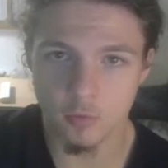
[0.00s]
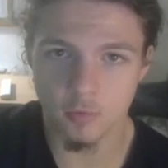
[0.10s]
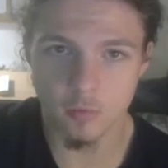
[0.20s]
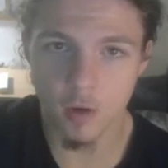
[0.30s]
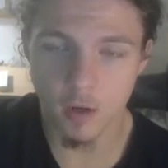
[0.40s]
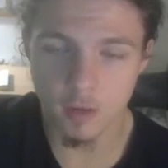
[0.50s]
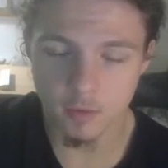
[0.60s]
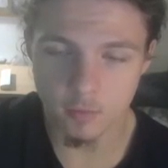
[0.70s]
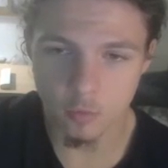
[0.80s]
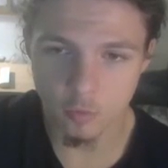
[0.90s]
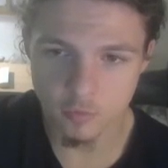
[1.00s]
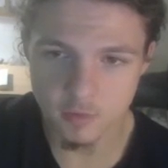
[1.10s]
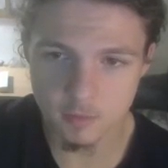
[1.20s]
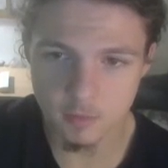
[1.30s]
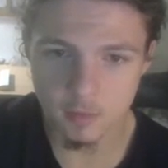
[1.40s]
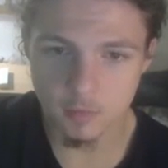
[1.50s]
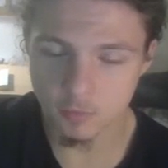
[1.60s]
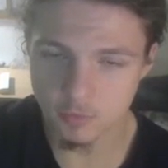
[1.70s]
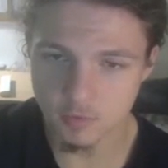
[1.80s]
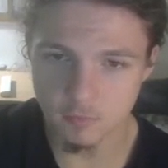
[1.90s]
require their host
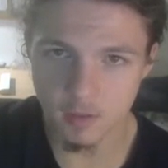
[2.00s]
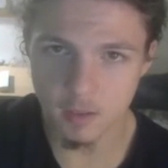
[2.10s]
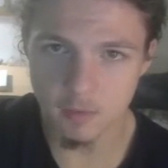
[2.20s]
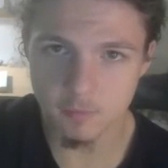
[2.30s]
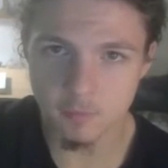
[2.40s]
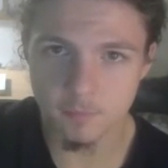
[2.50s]
to survive.